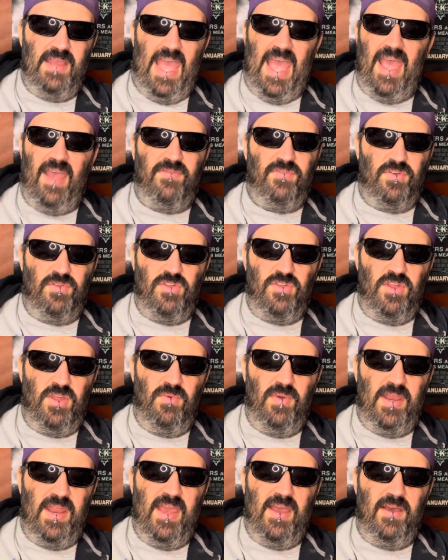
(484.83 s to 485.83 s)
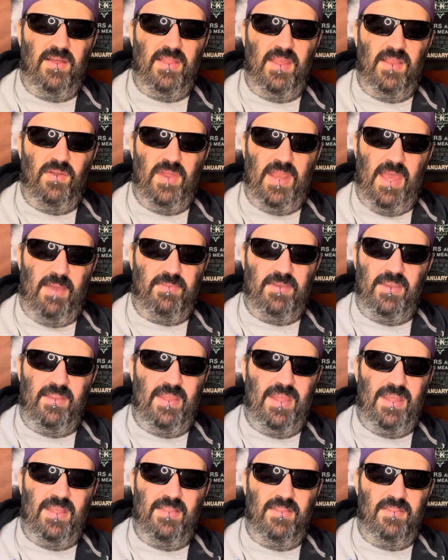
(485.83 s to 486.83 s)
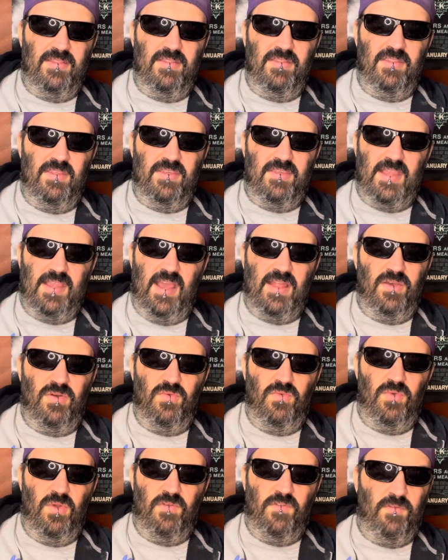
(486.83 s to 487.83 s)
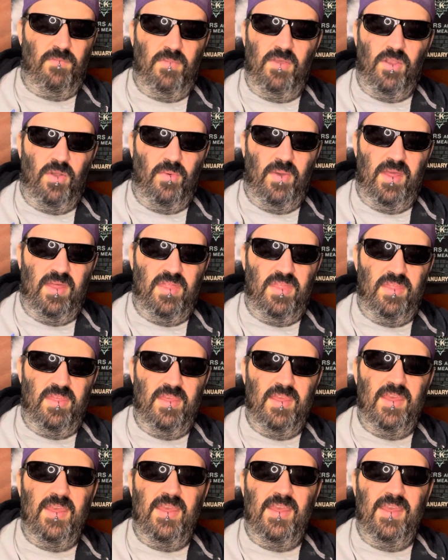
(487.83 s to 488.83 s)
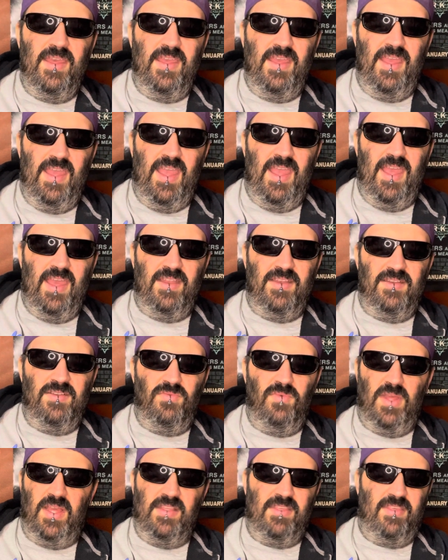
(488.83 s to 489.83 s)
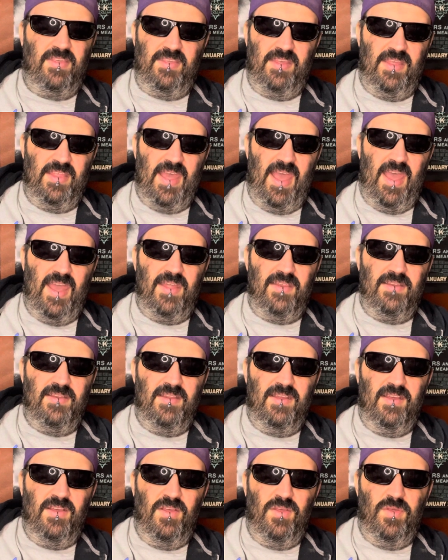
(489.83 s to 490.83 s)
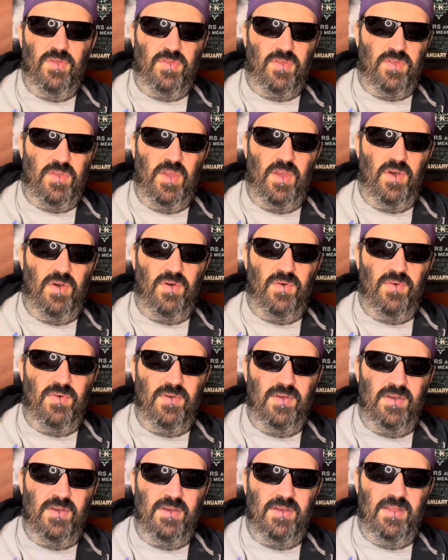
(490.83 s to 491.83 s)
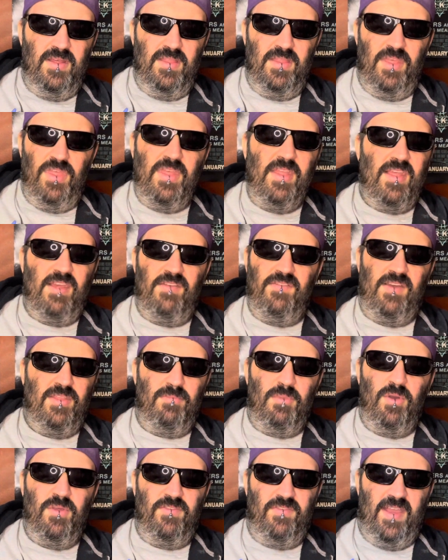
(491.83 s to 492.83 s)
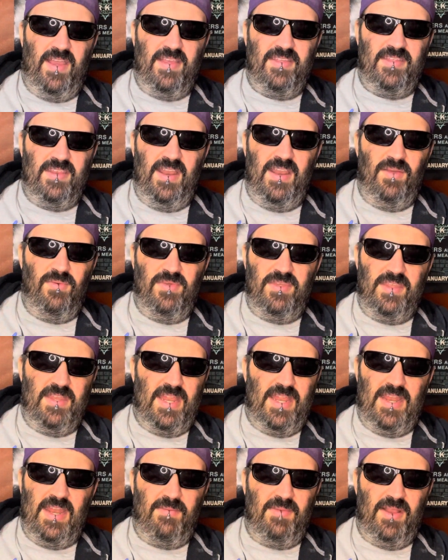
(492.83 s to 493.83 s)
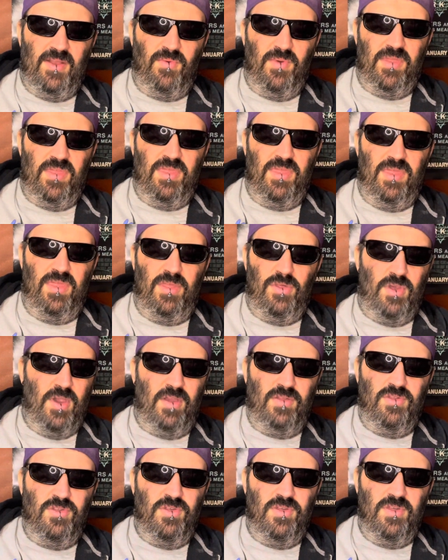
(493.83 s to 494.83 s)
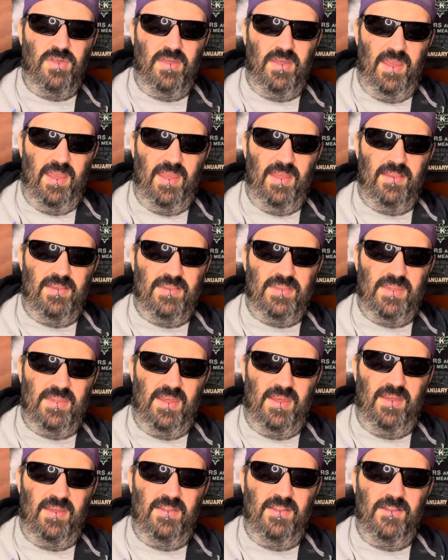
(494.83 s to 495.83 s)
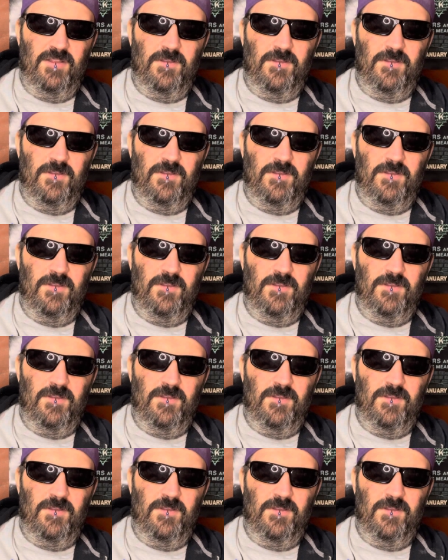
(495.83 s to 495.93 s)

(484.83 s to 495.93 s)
after she went out? Like what happened in the silo we were familiar with? And we get to see that. So the thing that I found the most fascinating was the dynamic with the judge and the